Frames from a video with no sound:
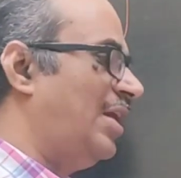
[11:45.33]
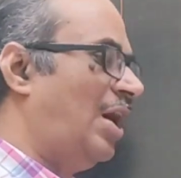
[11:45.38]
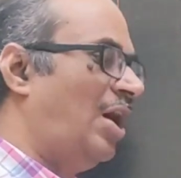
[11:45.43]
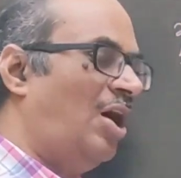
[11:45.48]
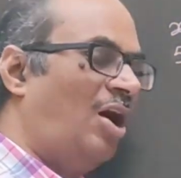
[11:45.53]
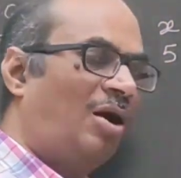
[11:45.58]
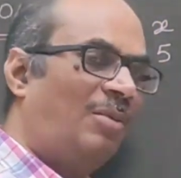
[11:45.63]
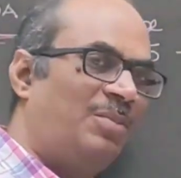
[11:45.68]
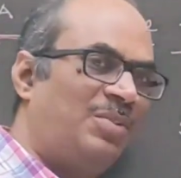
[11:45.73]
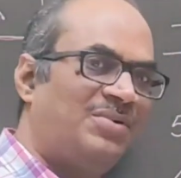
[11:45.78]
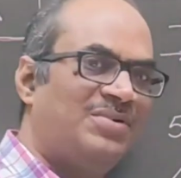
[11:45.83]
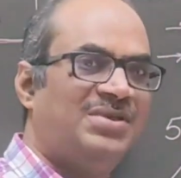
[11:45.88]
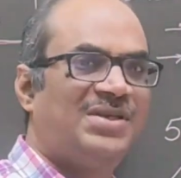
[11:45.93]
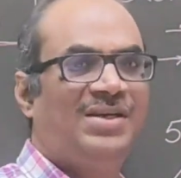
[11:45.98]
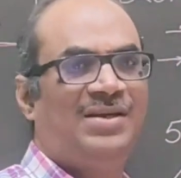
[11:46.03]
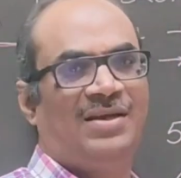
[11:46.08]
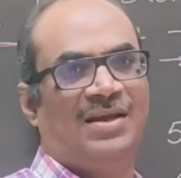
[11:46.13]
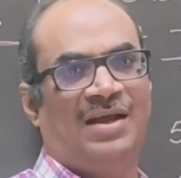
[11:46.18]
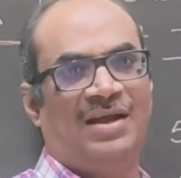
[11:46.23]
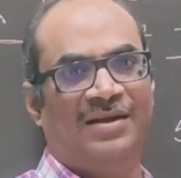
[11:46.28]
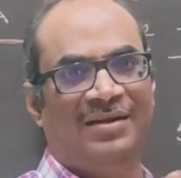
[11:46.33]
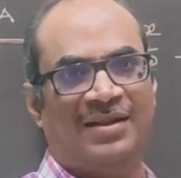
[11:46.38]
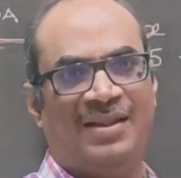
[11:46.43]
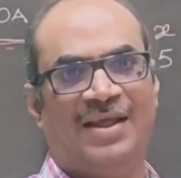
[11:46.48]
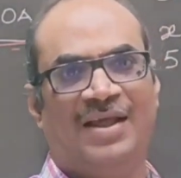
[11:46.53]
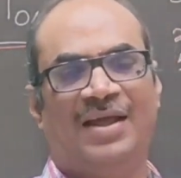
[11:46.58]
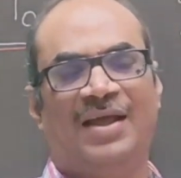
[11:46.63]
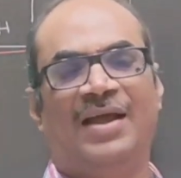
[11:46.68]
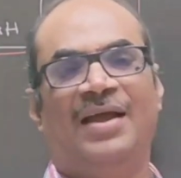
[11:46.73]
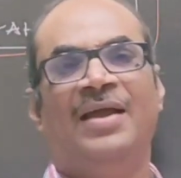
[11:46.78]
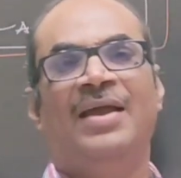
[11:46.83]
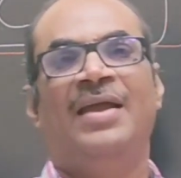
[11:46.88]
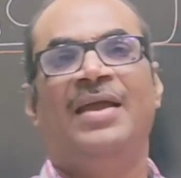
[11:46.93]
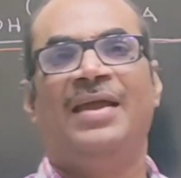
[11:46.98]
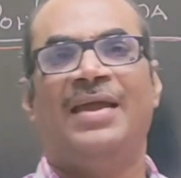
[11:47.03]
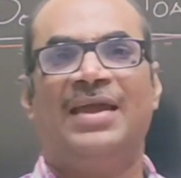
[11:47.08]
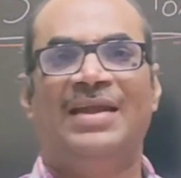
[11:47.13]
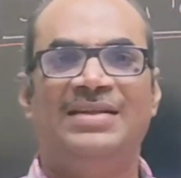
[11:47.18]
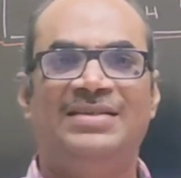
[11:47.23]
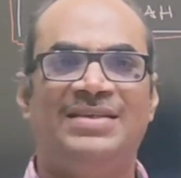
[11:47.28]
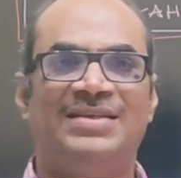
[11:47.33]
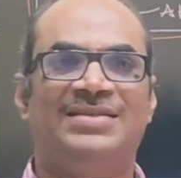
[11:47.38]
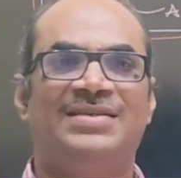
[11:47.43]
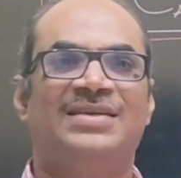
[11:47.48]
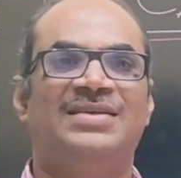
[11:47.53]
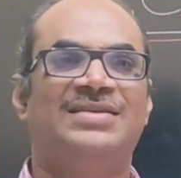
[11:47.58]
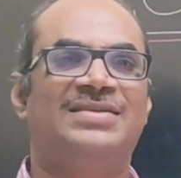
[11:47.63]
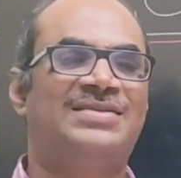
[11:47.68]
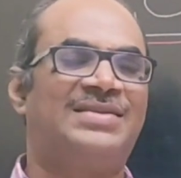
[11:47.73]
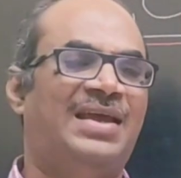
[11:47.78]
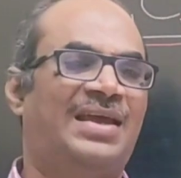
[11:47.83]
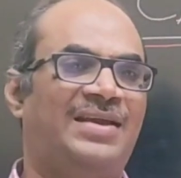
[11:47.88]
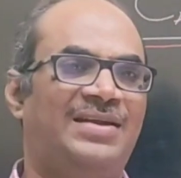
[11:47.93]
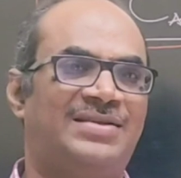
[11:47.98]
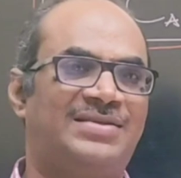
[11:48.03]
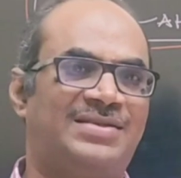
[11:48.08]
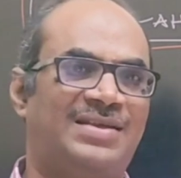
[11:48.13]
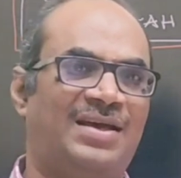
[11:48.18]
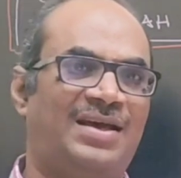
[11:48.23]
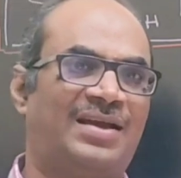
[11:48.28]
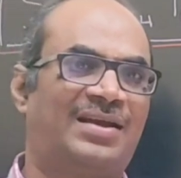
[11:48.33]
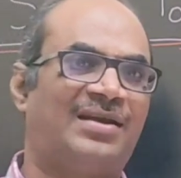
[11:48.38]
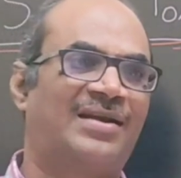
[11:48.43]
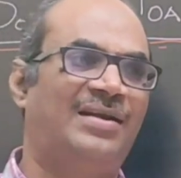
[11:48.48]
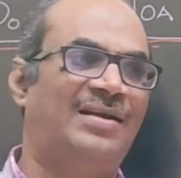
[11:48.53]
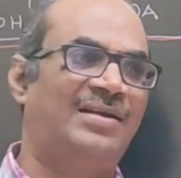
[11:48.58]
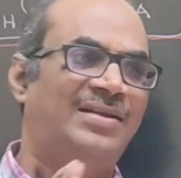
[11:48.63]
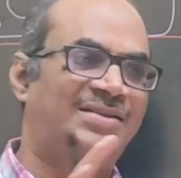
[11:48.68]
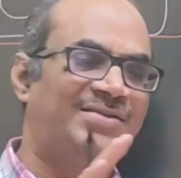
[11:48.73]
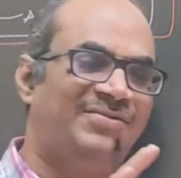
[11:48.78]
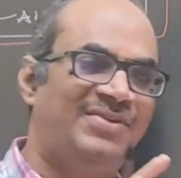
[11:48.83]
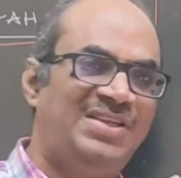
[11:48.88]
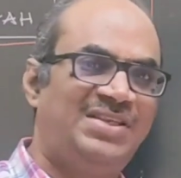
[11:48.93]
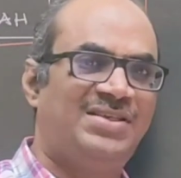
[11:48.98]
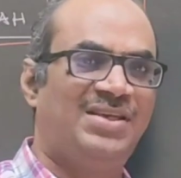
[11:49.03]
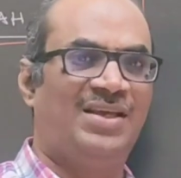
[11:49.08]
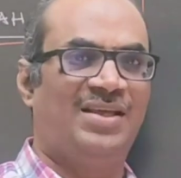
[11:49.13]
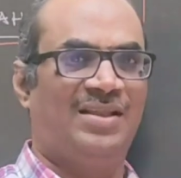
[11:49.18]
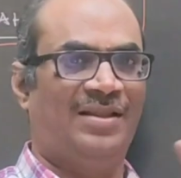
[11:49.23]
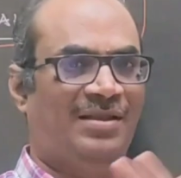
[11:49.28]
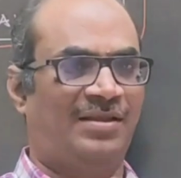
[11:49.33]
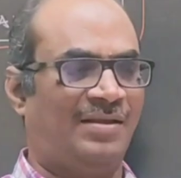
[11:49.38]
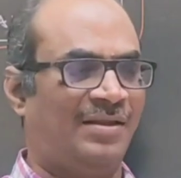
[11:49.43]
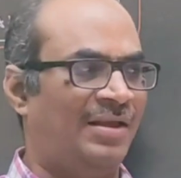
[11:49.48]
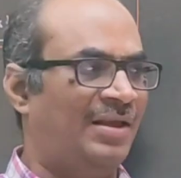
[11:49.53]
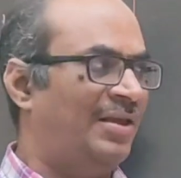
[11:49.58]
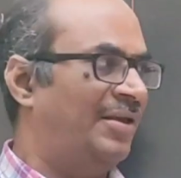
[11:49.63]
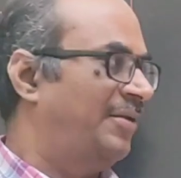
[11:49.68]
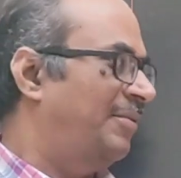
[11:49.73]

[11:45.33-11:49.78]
the opposite and the adjacent sides are switching.